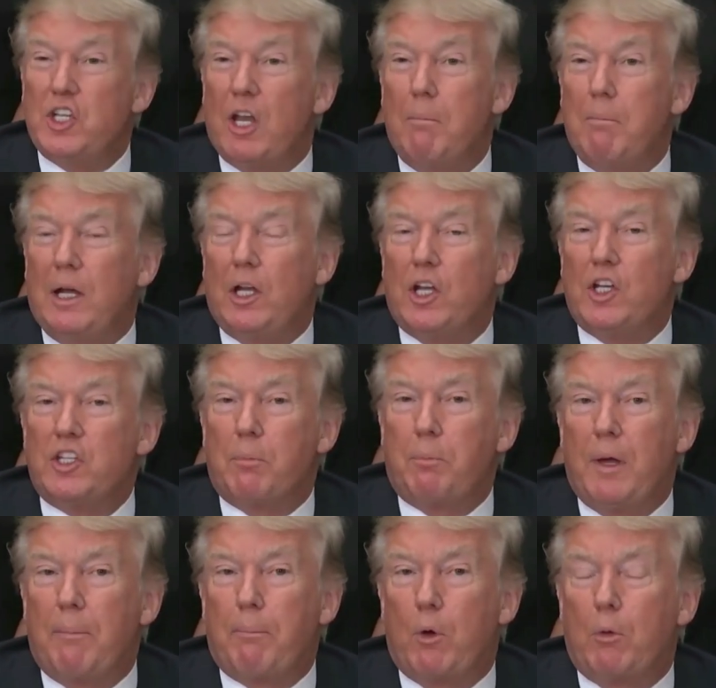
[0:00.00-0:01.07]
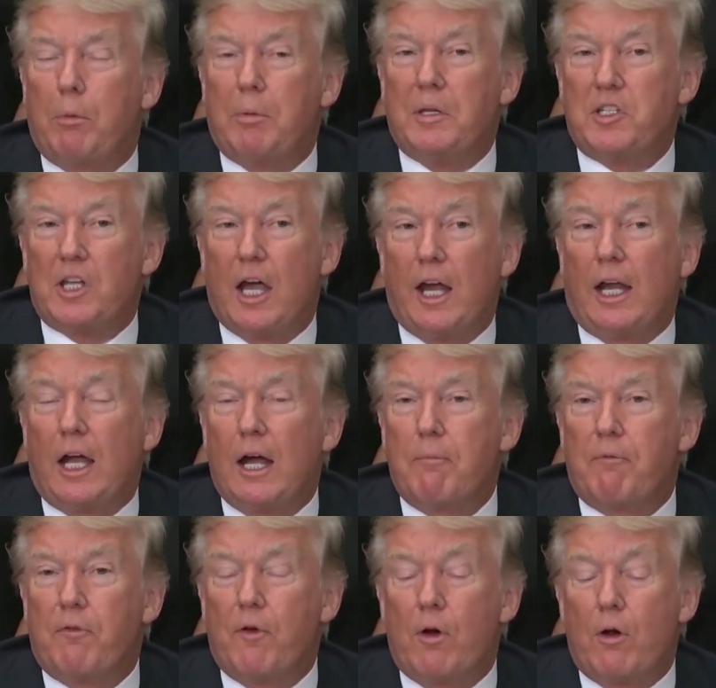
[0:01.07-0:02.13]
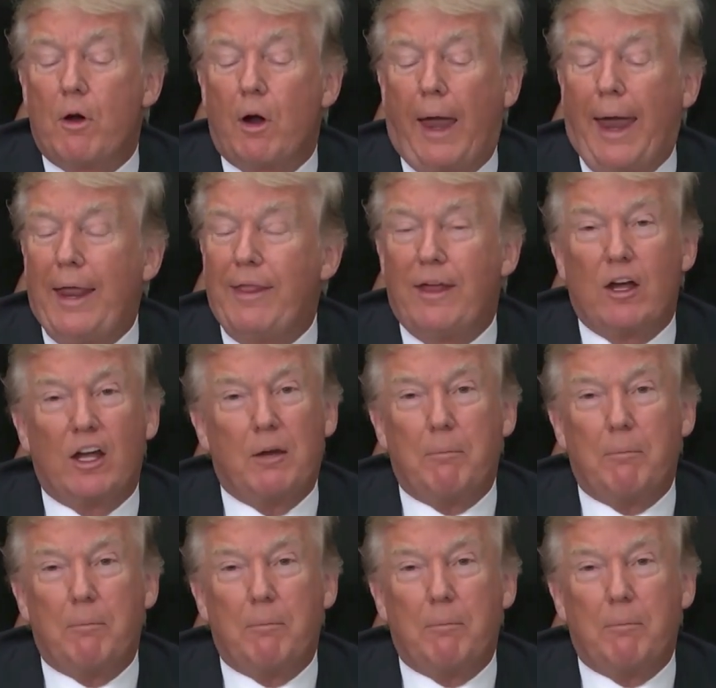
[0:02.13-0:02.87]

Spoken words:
clearinghouses on planet Earth. I have